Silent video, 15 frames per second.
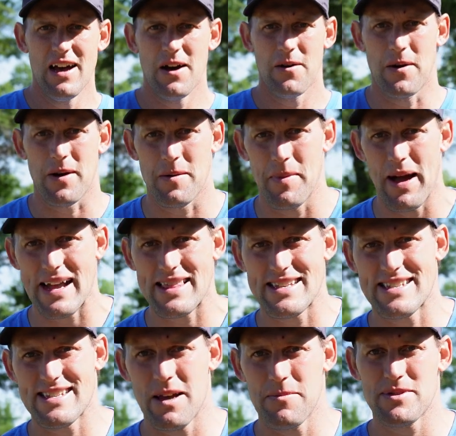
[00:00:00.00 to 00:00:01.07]
Welcome back.
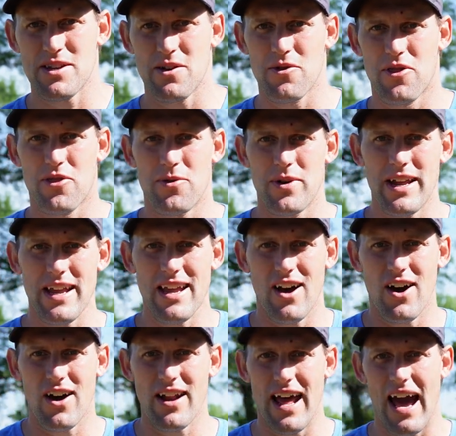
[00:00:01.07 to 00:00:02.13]
This is episode 3
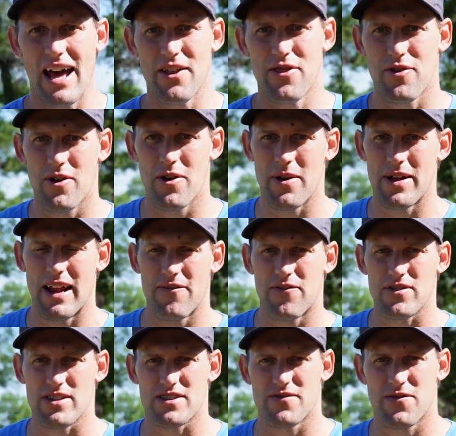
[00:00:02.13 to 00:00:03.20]
on how to throw an
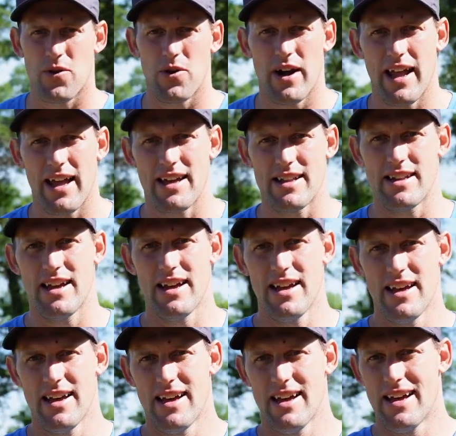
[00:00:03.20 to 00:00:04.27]
effortless forehand.
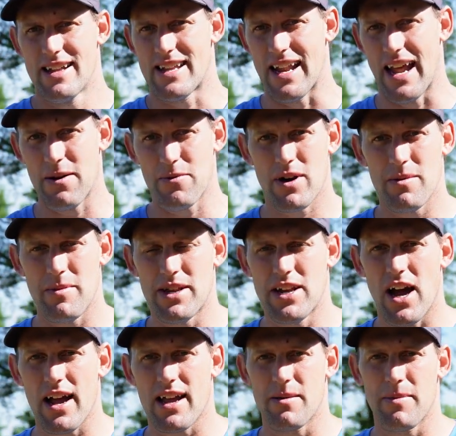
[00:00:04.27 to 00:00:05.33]
Today we're going to be
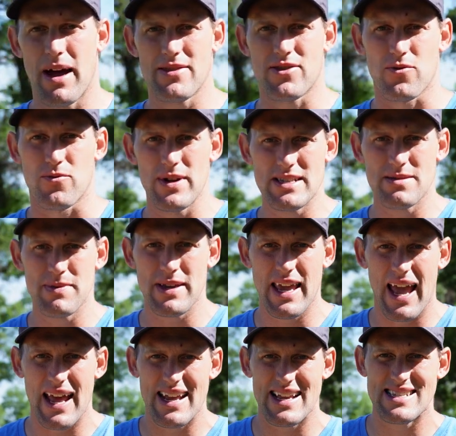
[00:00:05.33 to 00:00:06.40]
talking about the wrist
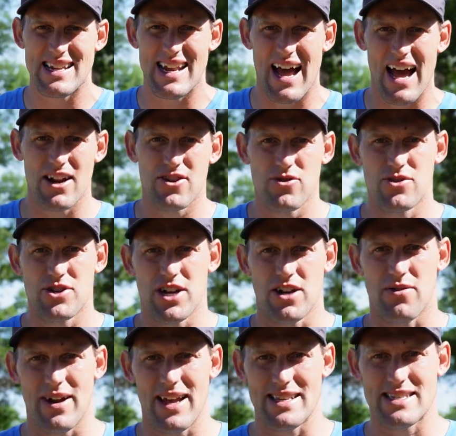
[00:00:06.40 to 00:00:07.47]
mechanics and how to
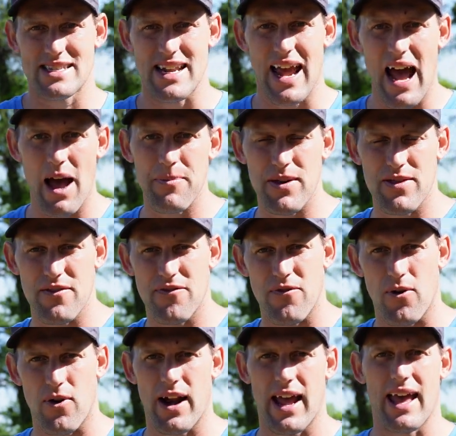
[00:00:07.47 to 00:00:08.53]
generate snap in the
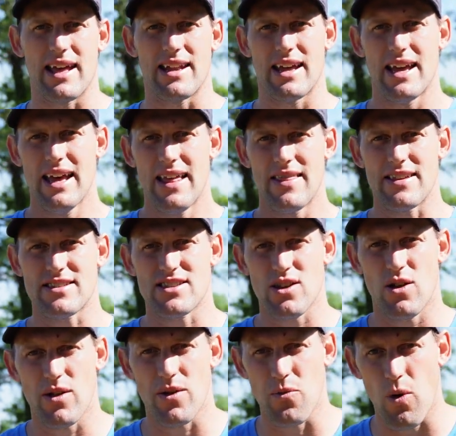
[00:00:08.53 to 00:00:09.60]
forehand. This is
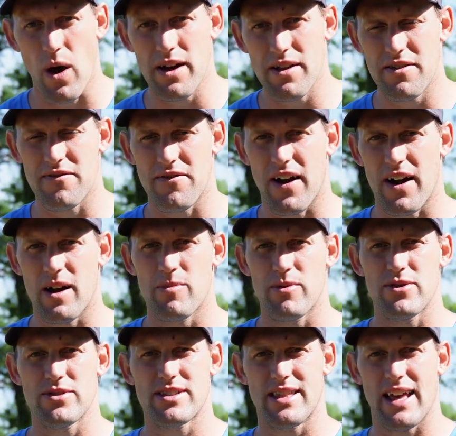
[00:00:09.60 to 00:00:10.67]
only one of the
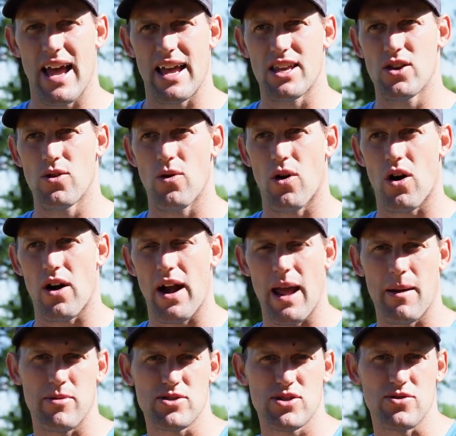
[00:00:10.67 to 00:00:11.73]
variables that you are
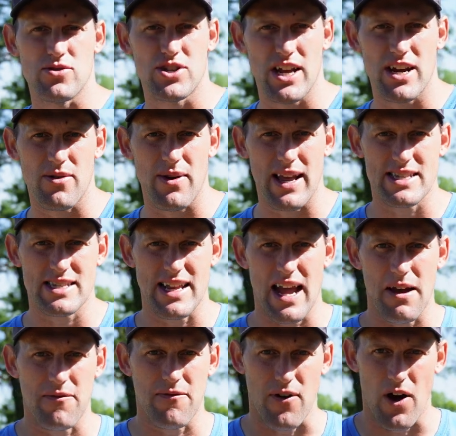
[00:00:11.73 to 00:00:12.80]
able to generate
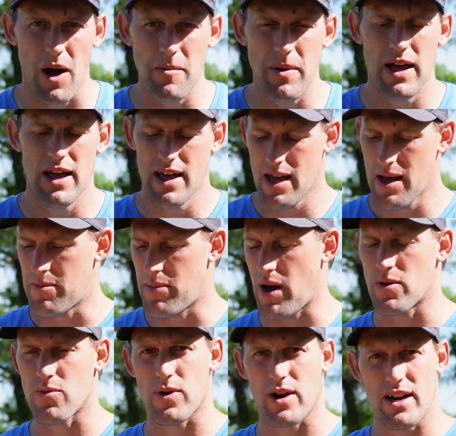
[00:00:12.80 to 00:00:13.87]
snap from,
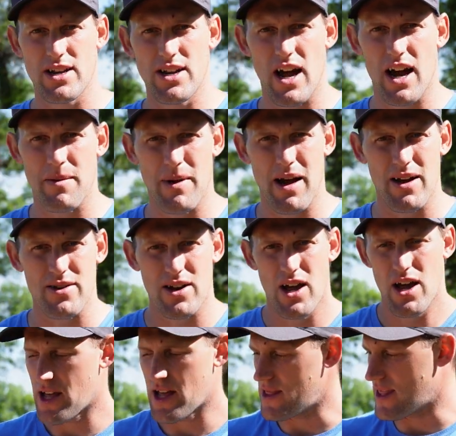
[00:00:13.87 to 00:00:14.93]
but we're going to talk about
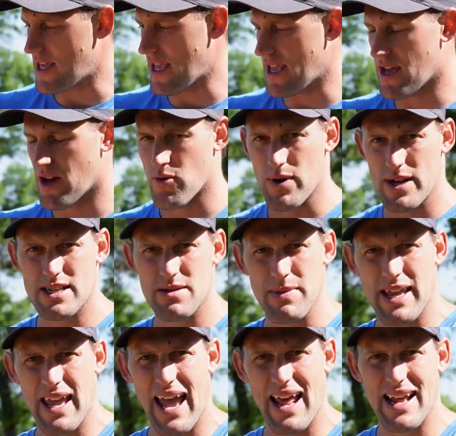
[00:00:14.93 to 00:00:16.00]
the wrist
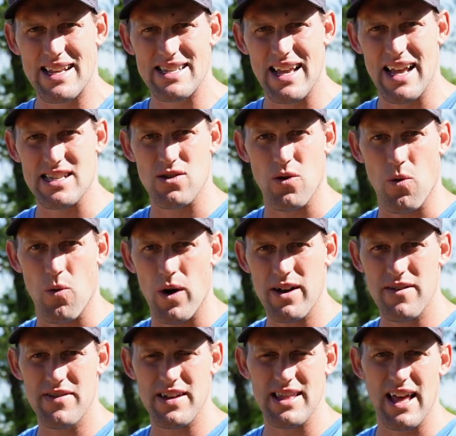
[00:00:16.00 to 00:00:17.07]
mechanics. It's one
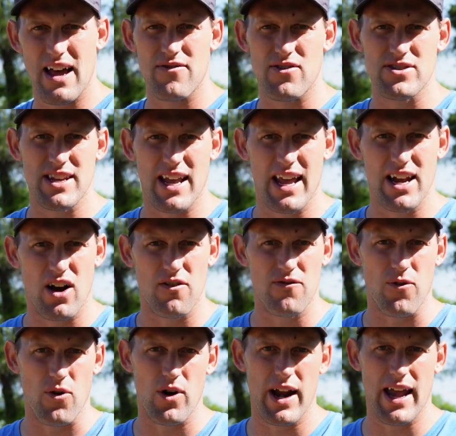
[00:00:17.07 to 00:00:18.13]
of the levers in our
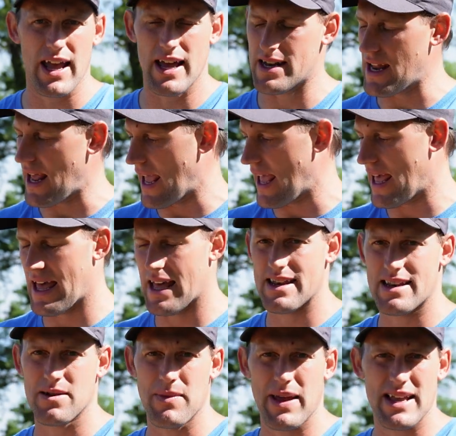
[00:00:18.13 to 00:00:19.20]
forehand,
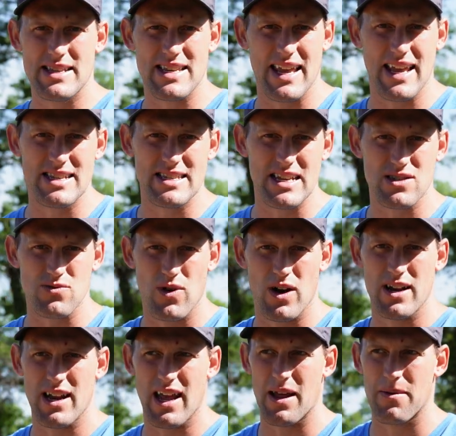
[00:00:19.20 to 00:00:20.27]
and to me it's the easiest
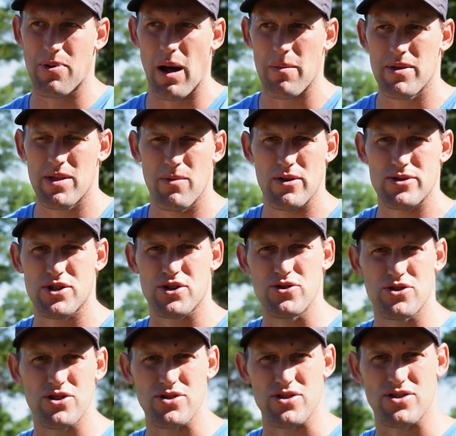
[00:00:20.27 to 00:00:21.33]
one and probably the most
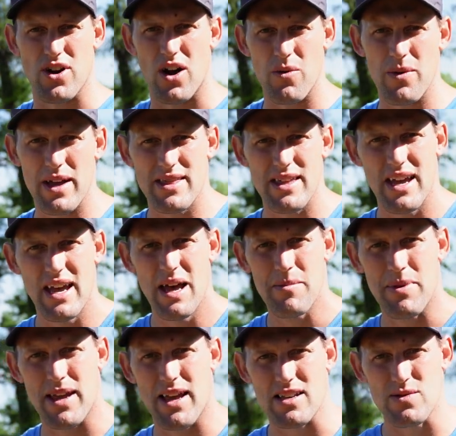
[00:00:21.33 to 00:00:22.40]
crucial to start with,
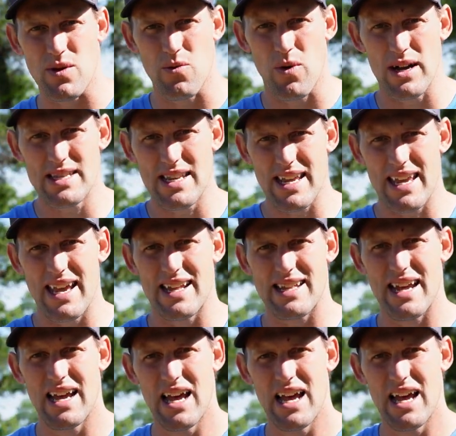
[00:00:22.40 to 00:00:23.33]
because we want to get